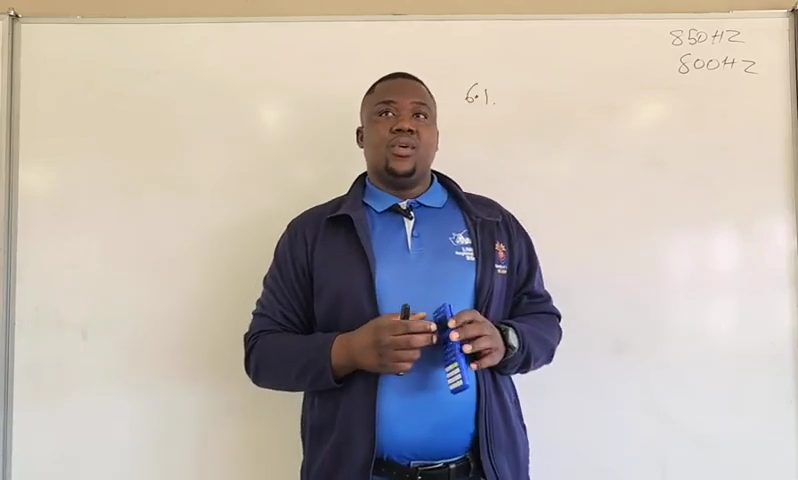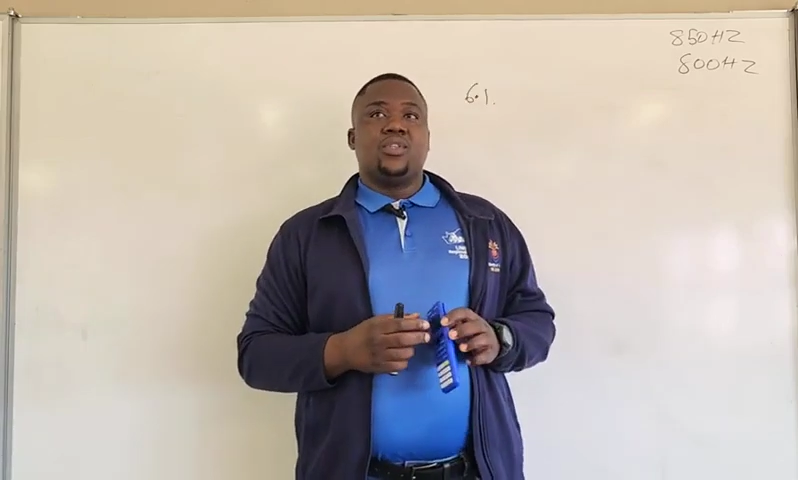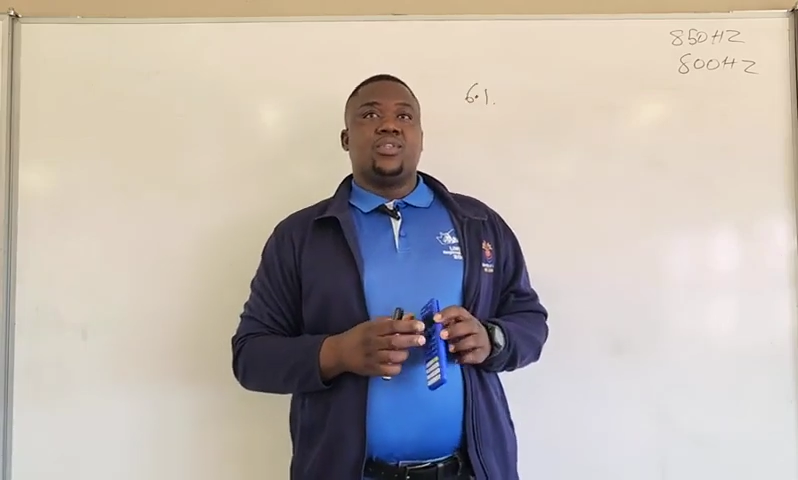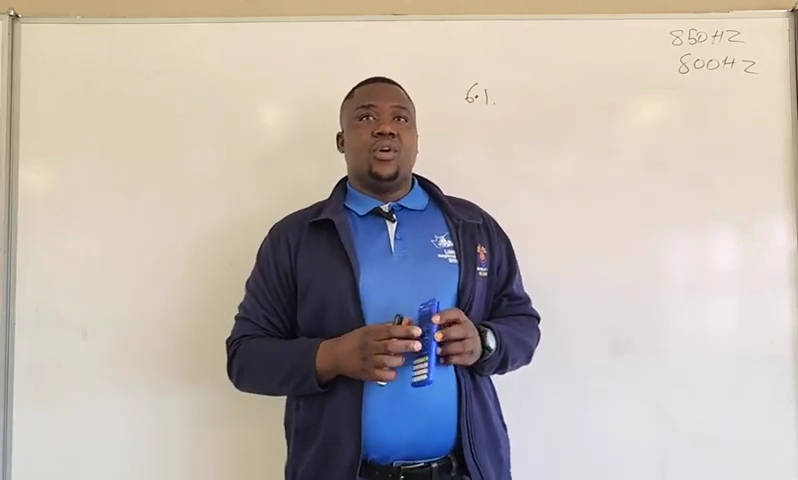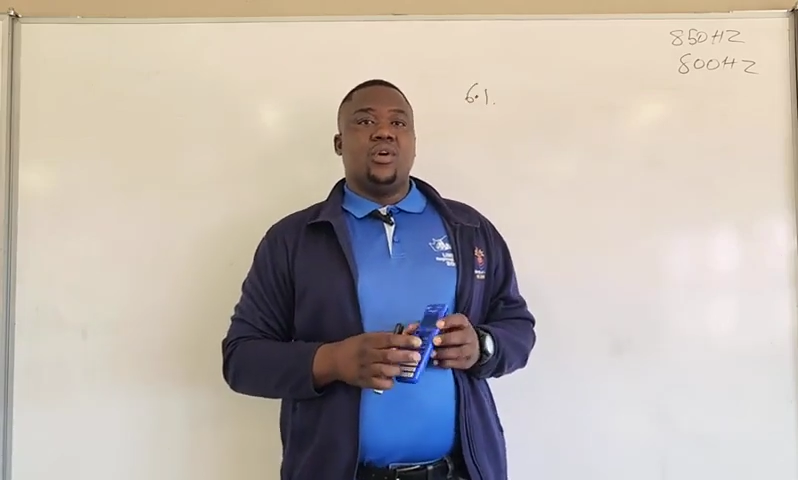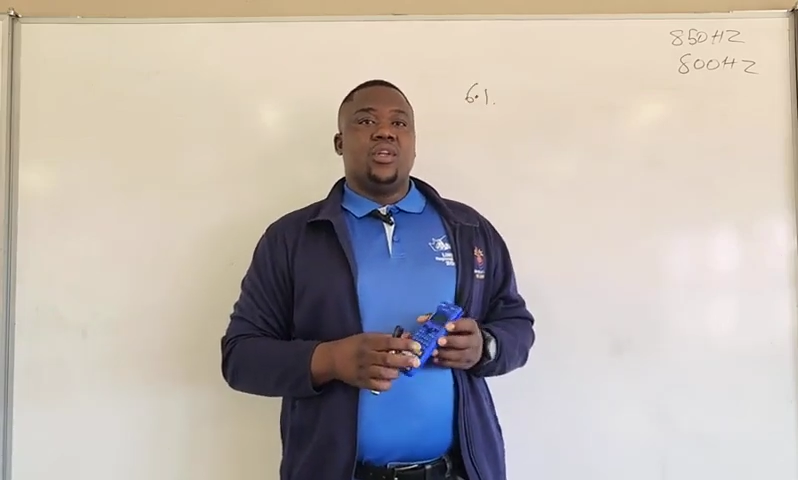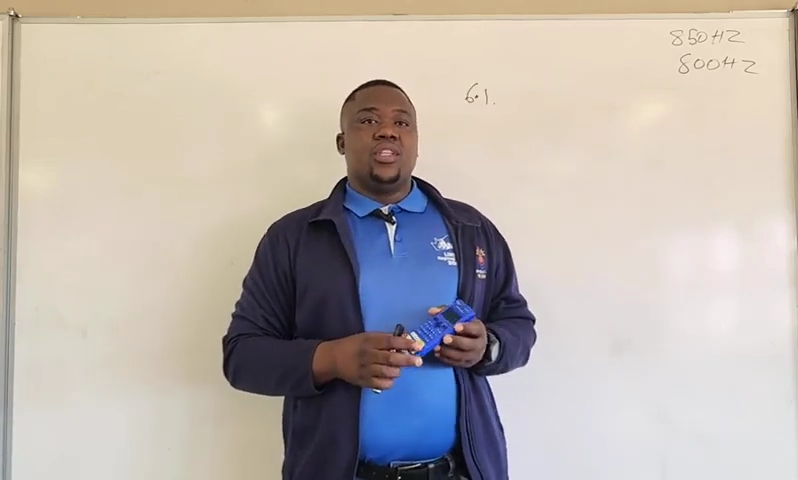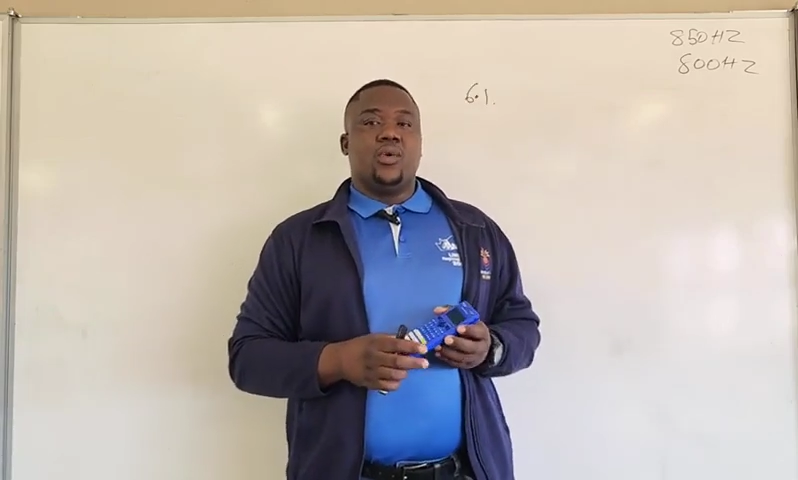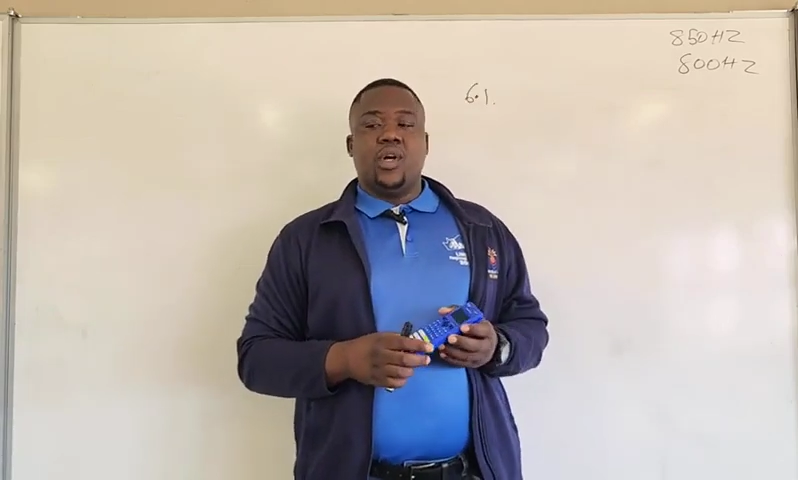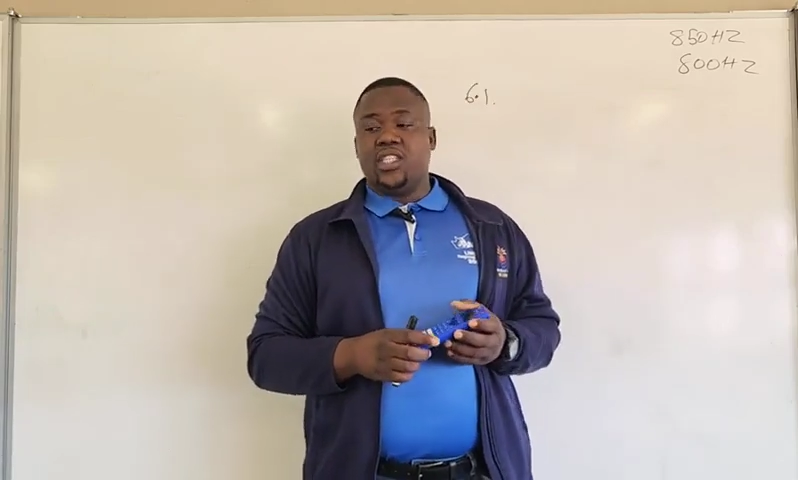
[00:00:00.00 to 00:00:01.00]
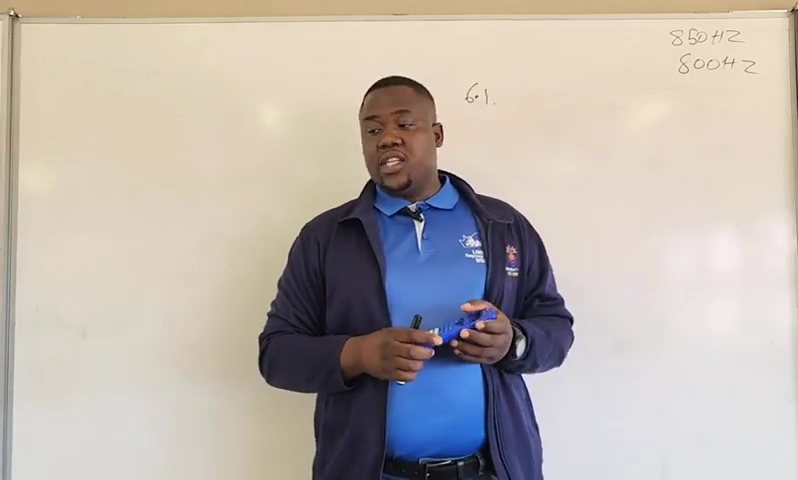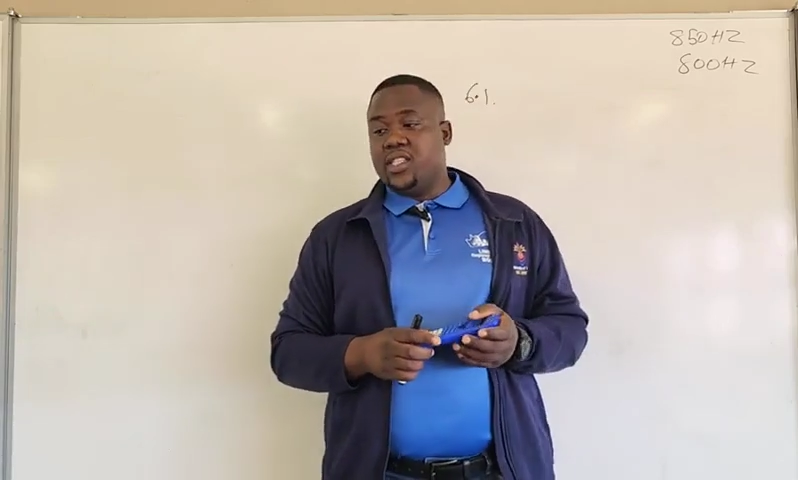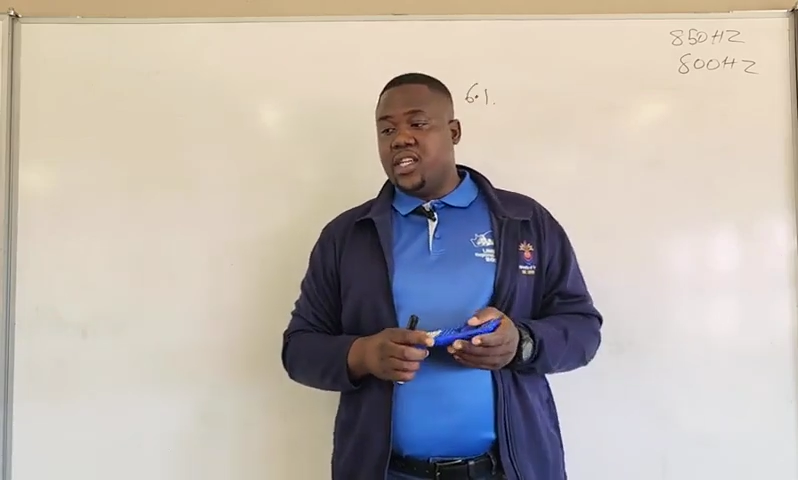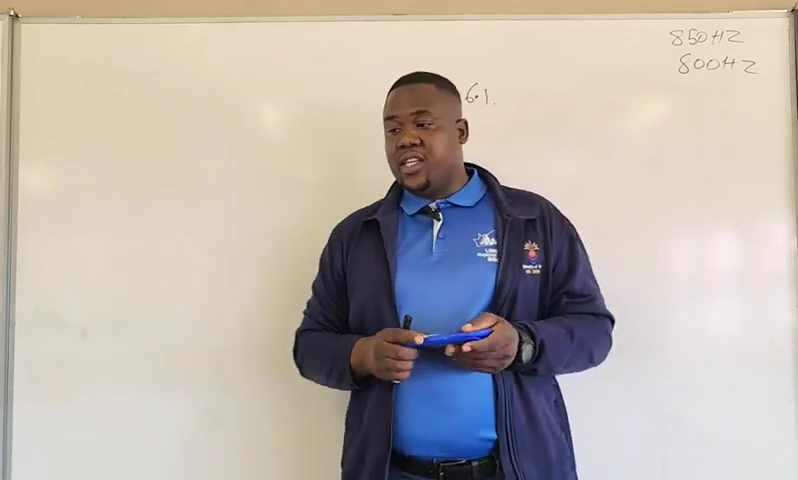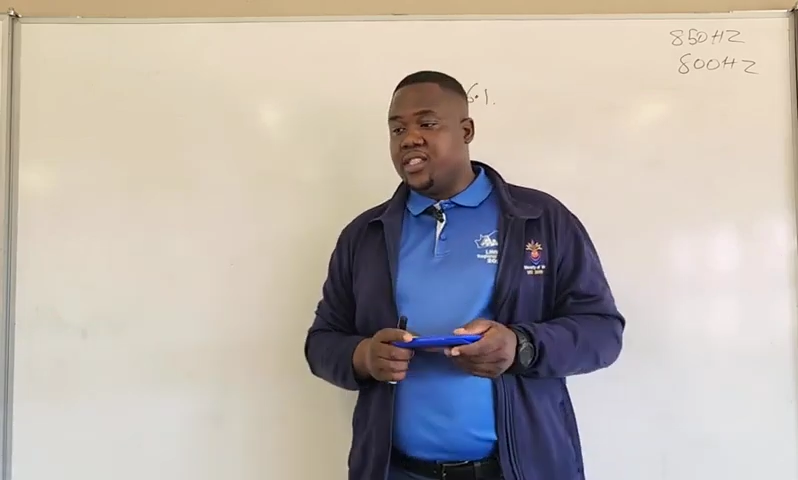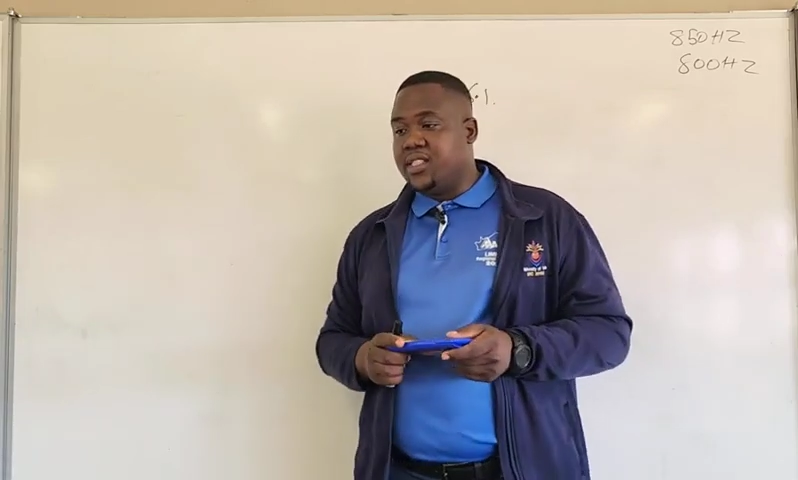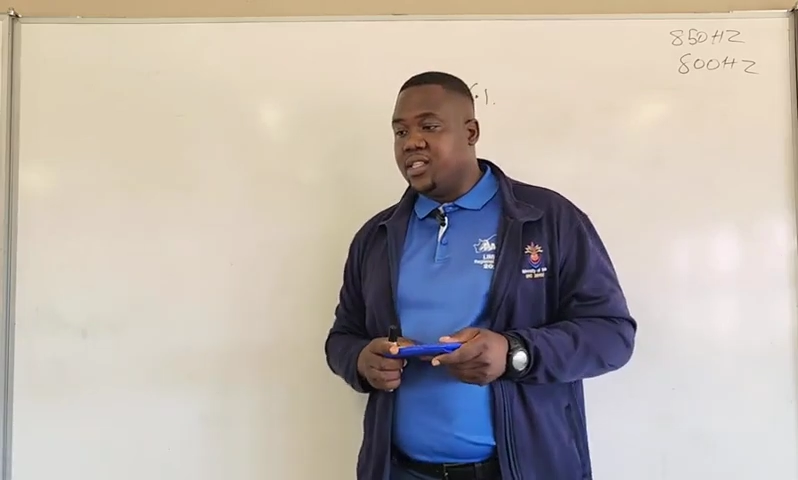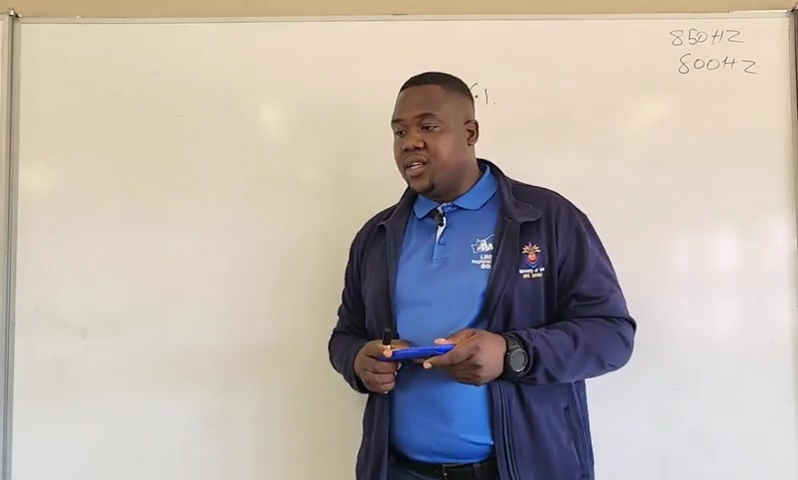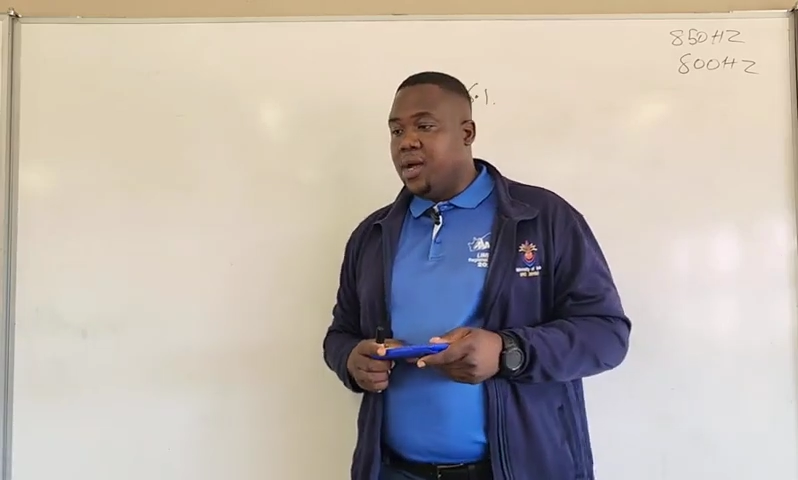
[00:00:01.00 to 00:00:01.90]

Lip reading: So the question says,